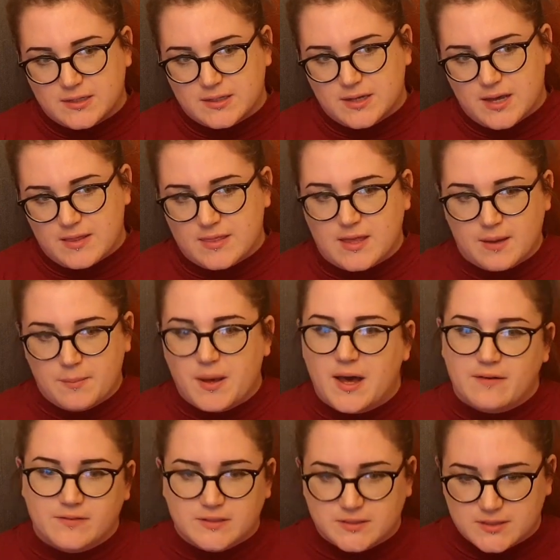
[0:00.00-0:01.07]
and them
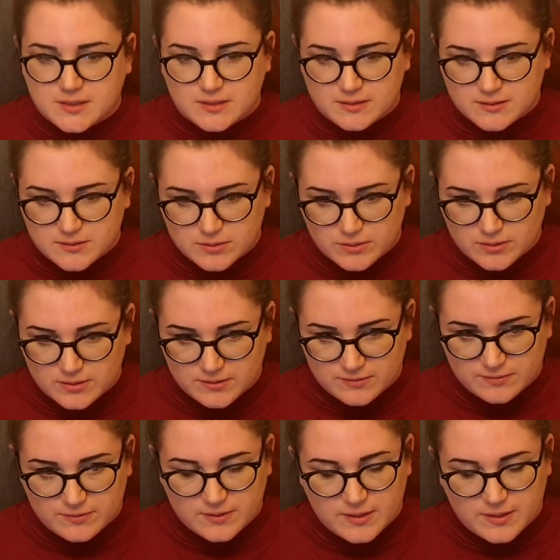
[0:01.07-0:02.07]
having to sort of